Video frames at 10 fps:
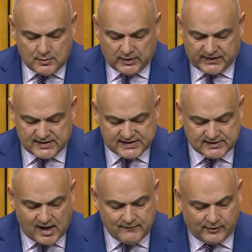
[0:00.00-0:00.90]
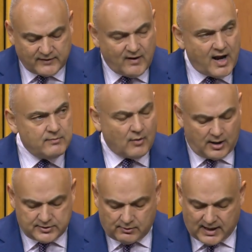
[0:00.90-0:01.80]
with the discovery of
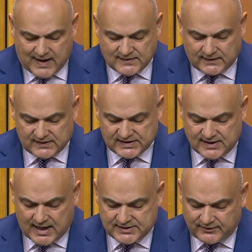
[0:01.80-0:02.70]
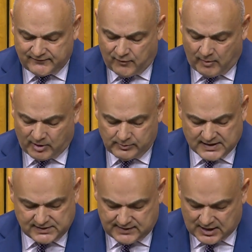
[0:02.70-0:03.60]
unmarked graves at the sites of former
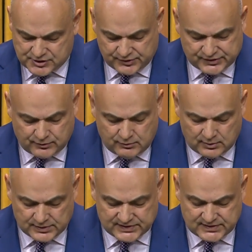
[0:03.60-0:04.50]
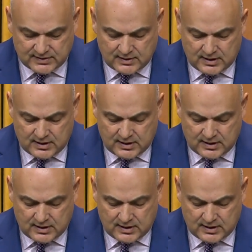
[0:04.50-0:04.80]
residential schools.